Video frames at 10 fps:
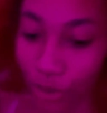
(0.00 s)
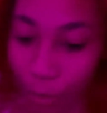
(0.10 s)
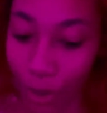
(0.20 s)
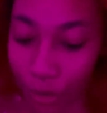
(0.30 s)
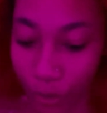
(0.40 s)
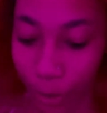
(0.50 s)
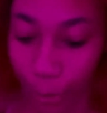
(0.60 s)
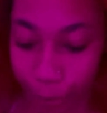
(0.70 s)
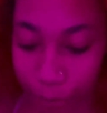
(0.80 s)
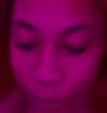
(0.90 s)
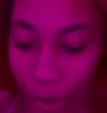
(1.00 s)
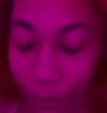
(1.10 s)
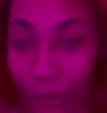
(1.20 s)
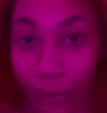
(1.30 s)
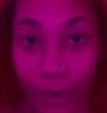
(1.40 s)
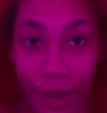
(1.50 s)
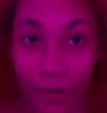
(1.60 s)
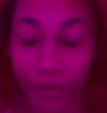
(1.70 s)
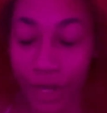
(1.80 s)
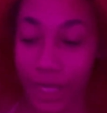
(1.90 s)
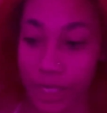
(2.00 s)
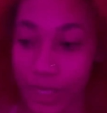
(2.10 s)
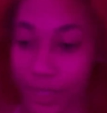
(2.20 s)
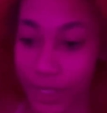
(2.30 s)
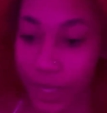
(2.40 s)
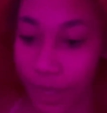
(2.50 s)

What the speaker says: tomorrow with one of my friends.